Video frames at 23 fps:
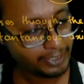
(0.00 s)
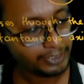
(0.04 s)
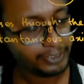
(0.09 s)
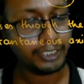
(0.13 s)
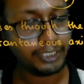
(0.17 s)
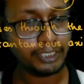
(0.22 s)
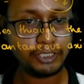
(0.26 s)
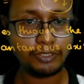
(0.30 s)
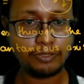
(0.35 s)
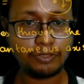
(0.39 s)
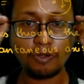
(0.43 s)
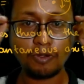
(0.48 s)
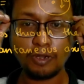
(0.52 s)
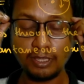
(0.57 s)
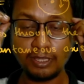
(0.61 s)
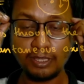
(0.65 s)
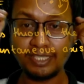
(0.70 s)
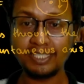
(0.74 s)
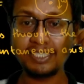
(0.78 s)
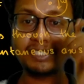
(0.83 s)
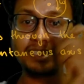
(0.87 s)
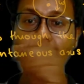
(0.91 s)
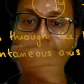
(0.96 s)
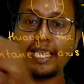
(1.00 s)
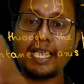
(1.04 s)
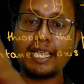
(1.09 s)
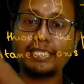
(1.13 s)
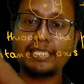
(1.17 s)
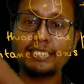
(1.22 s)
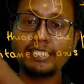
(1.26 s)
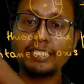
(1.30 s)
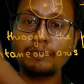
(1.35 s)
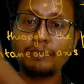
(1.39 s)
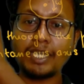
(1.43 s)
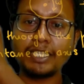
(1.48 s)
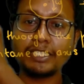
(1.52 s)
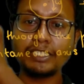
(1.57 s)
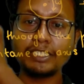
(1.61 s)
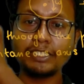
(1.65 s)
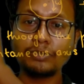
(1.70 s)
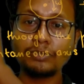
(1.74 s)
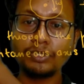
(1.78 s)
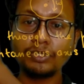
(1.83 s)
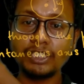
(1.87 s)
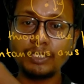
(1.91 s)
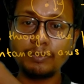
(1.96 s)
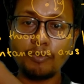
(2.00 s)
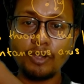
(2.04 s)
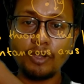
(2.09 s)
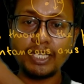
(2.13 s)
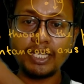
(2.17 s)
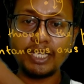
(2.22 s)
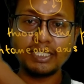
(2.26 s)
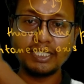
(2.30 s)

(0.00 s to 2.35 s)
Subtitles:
just call this the axis passing through this point as